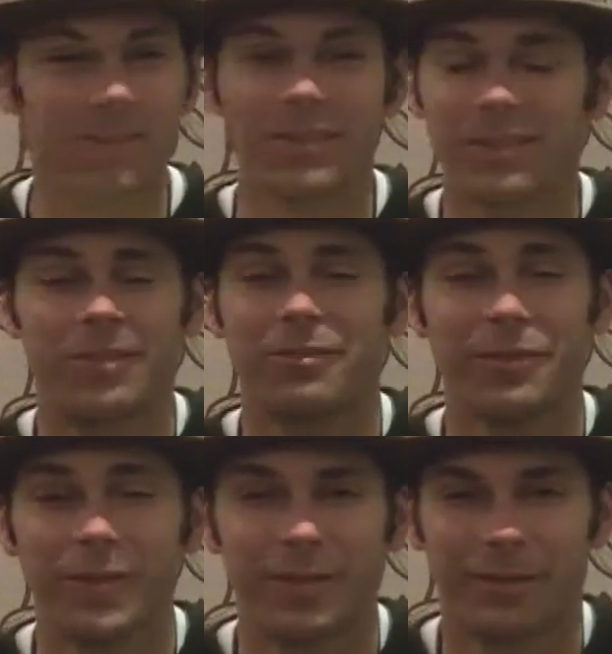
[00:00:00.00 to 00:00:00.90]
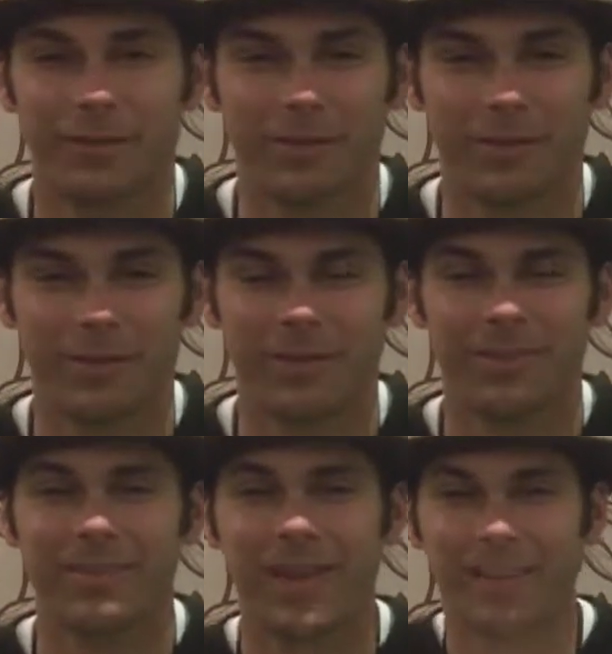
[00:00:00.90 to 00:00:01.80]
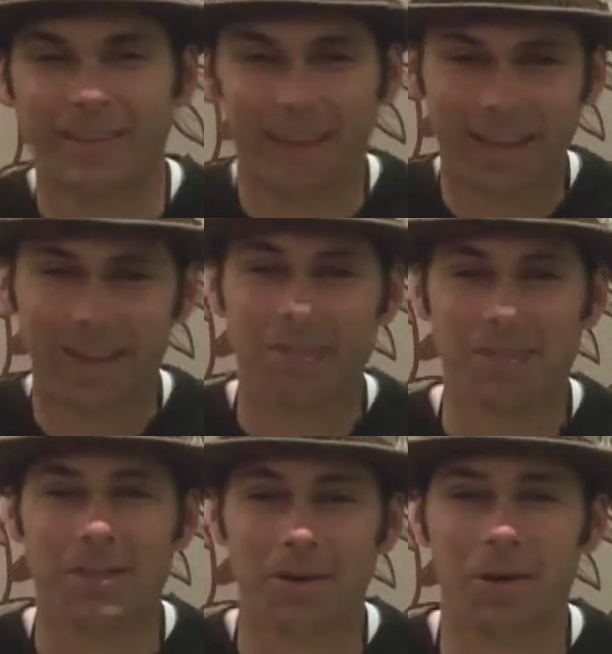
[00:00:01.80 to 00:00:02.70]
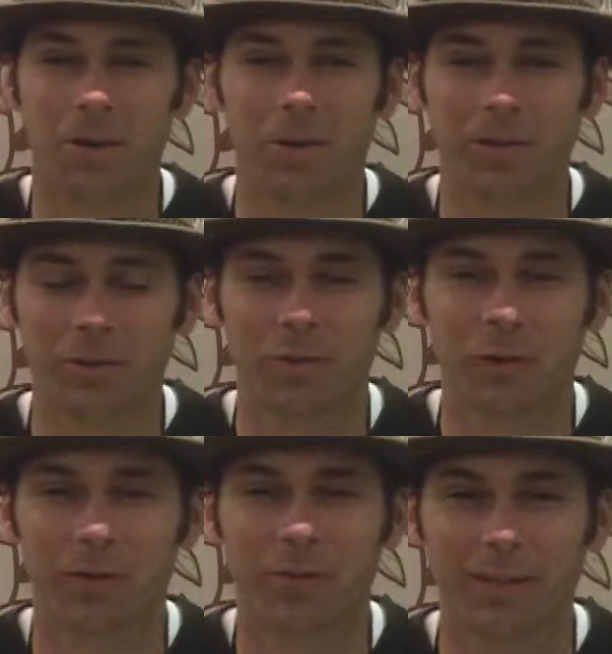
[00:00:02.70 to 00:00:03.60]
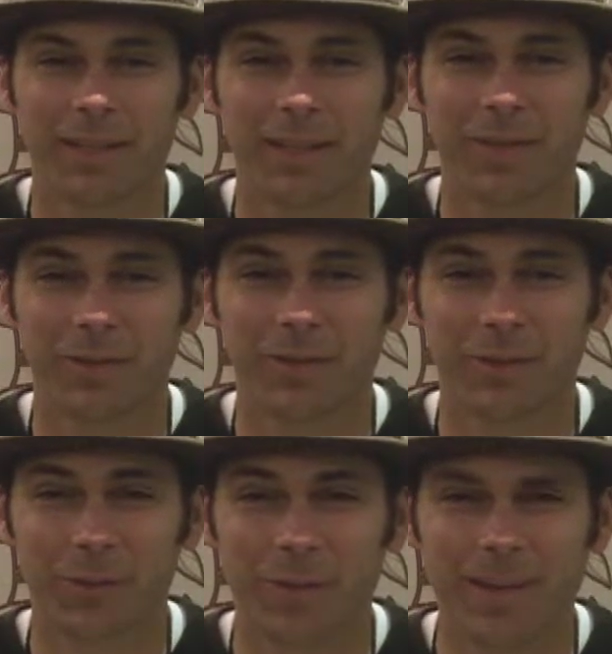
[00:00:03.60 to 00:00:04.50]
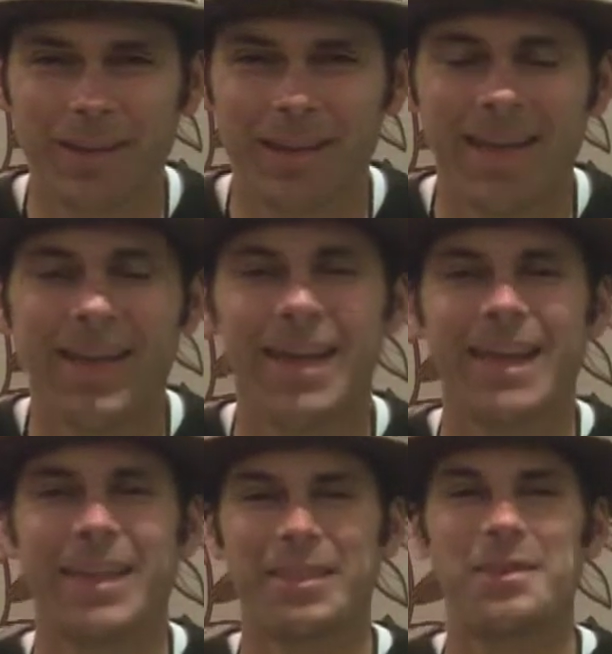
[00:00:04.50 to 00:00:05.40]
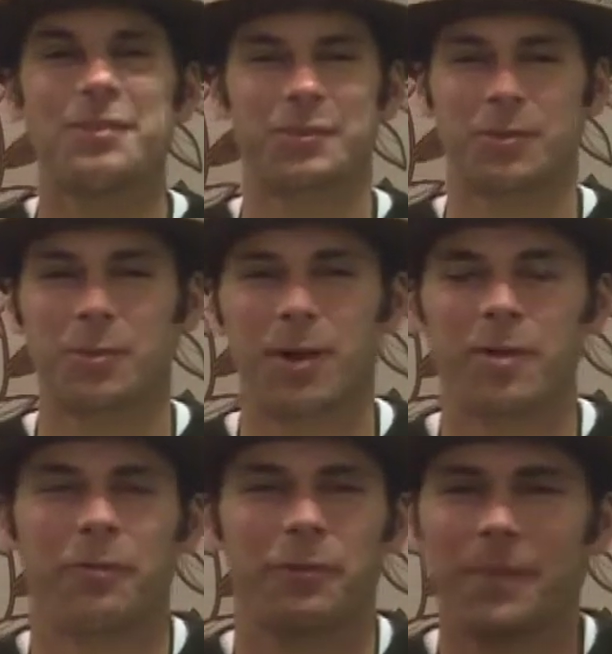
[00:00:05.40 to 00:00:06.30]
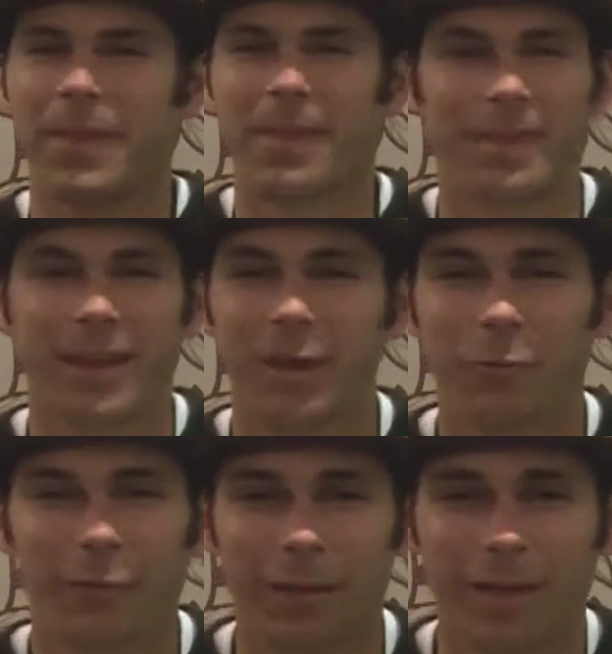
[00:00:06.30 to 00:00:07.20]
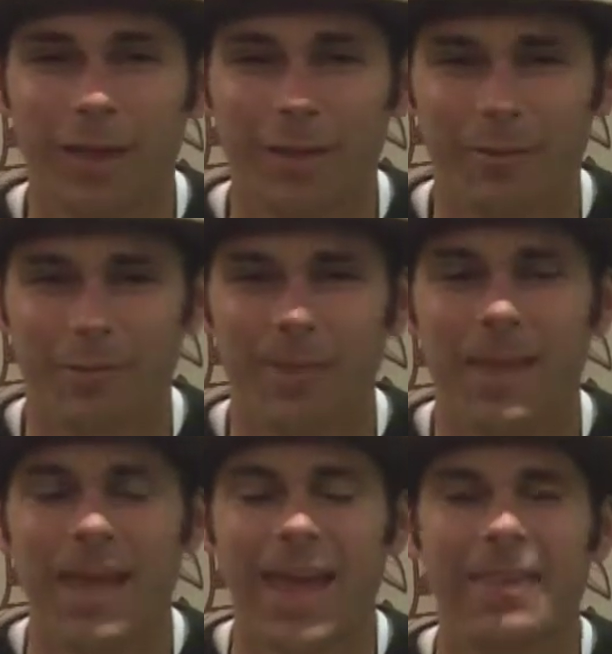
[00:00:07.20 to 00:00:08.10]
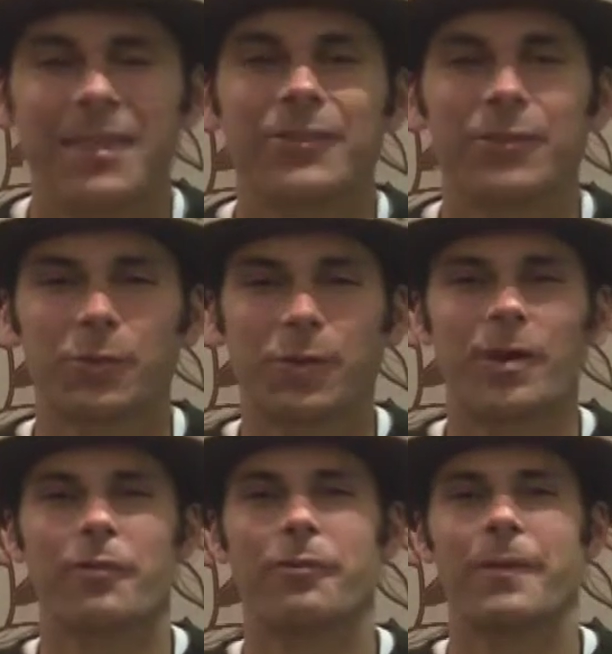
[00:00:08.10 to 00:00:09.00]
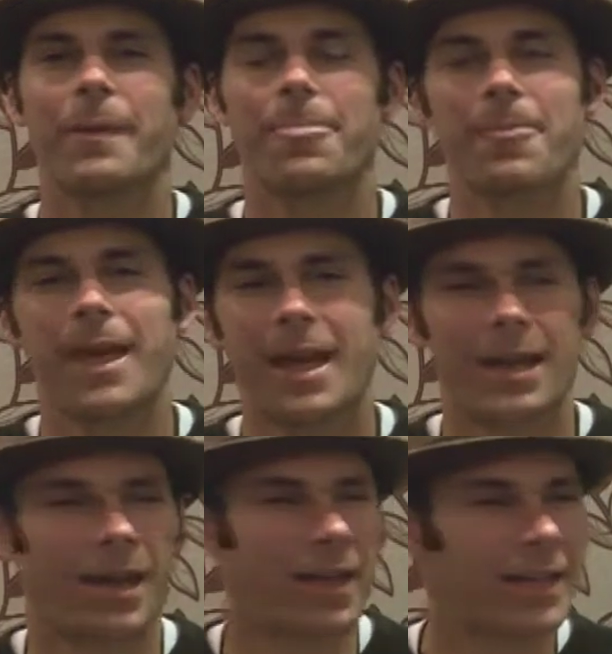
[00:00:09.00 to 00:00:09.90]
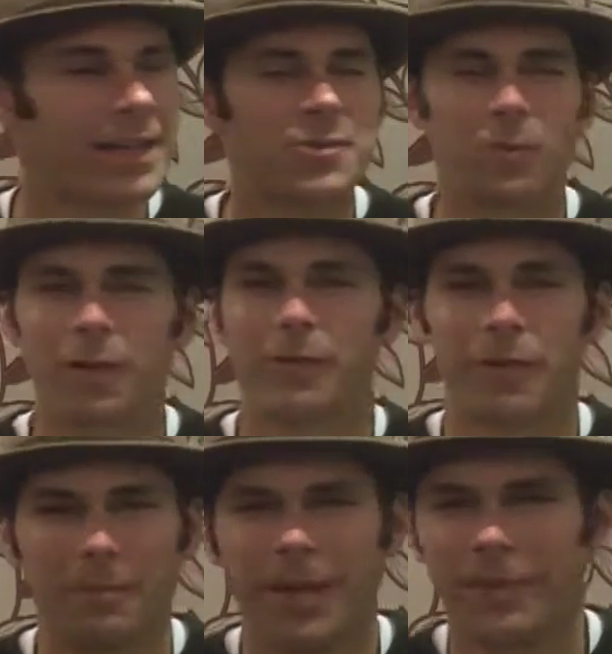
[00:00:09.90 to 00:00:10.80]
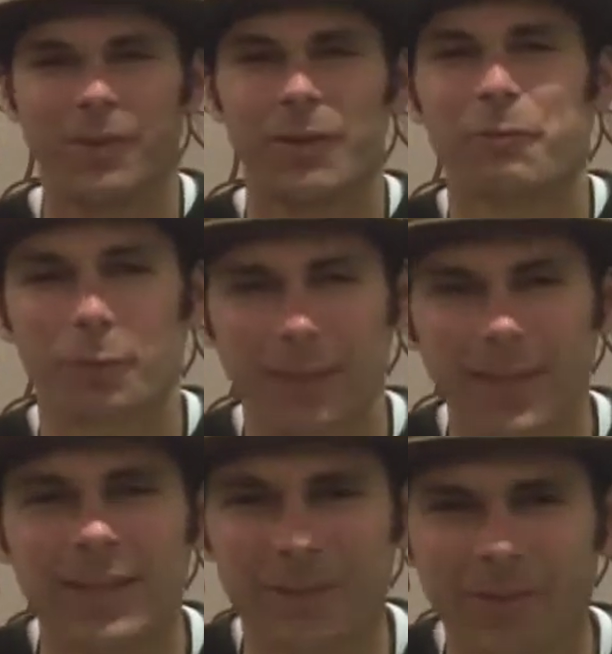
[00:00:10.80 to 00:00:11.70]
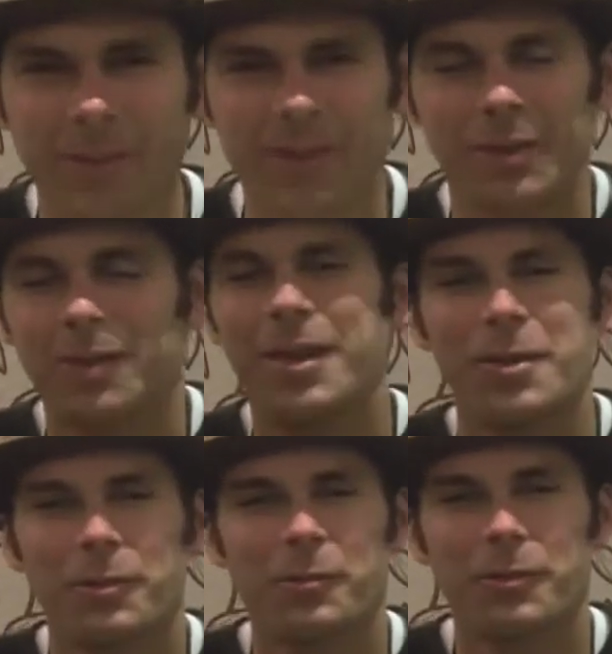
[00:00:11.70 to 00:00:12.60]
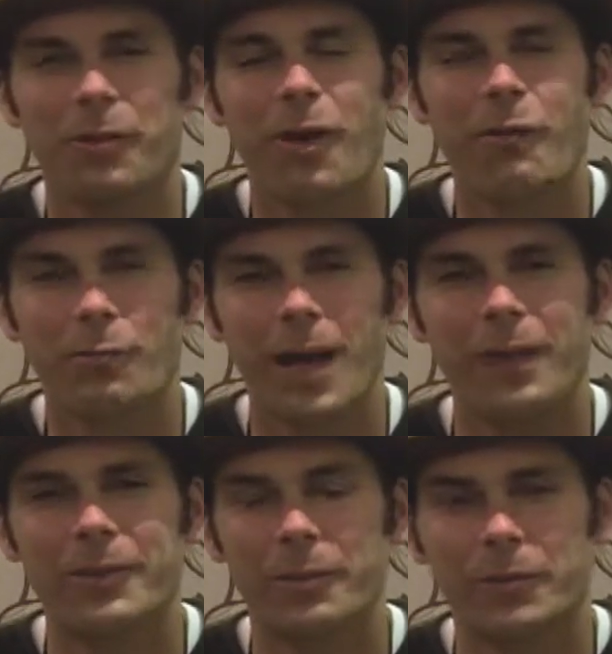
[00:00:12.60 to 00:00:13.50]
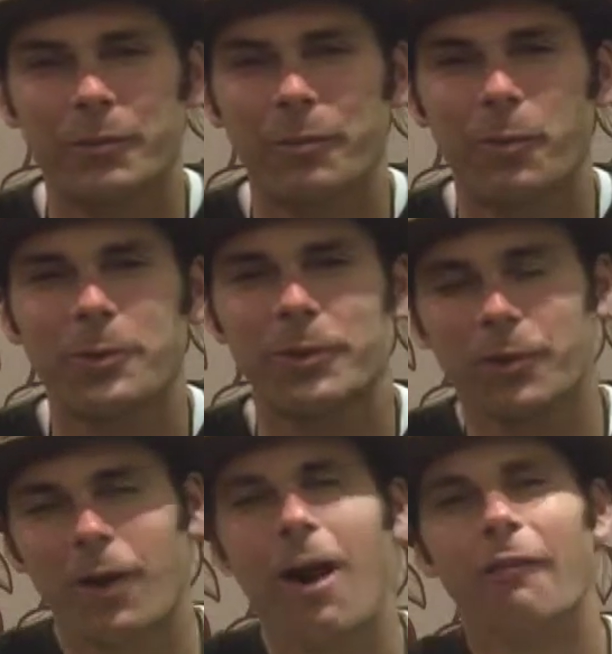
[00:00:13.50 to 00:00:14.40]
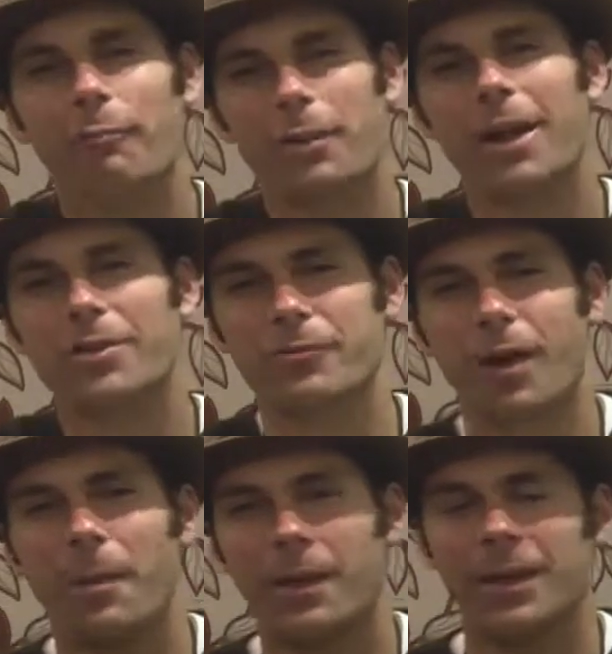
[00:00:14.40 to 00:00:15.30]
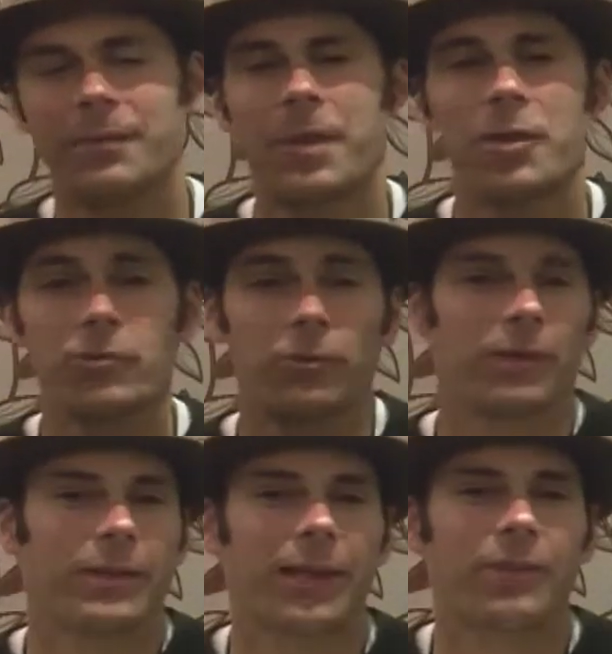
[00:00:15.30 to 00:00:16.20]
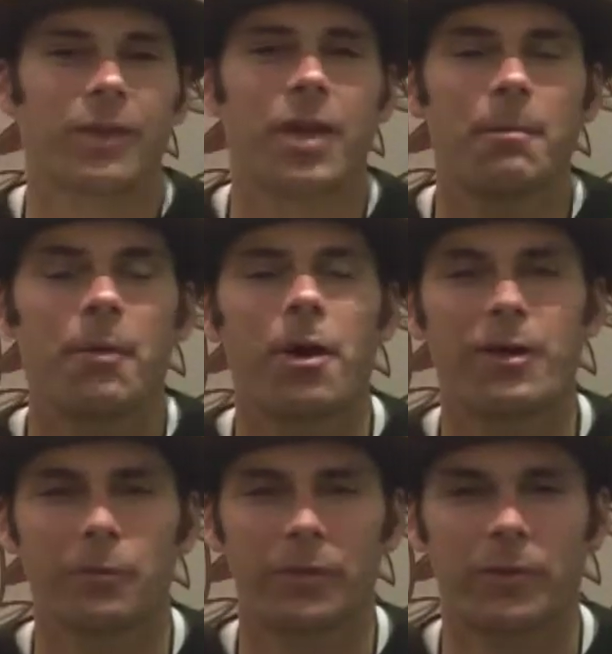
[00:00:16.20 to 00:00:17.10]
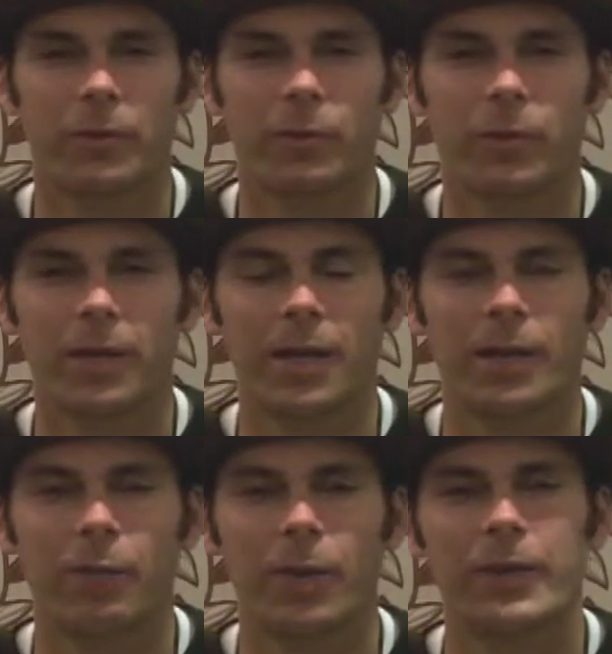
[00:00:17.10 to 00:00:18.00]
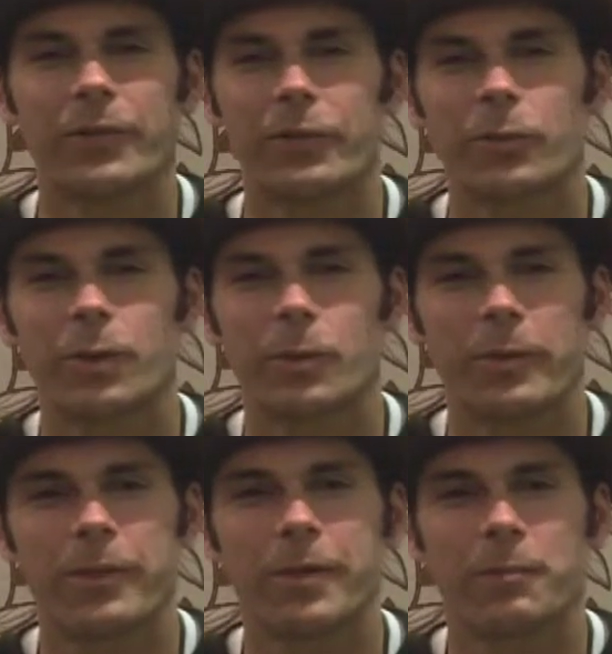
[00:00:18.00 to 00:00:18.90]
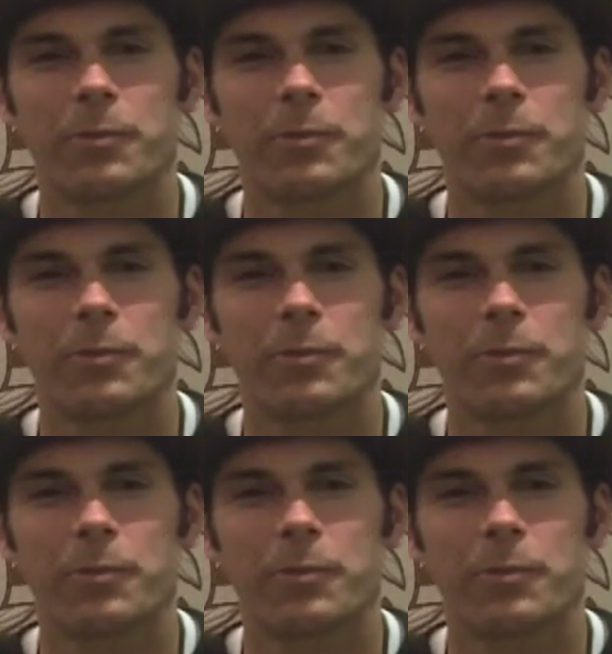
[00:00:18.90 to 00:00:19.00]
isn't a definitive list. It's not like there are only 12 keys to story. These are 12 that I really love. And these are 12 that each one of them has several keys that could revolve around it or support it or off-branch from it. And truly that's part of what the story and the Writing the Story Within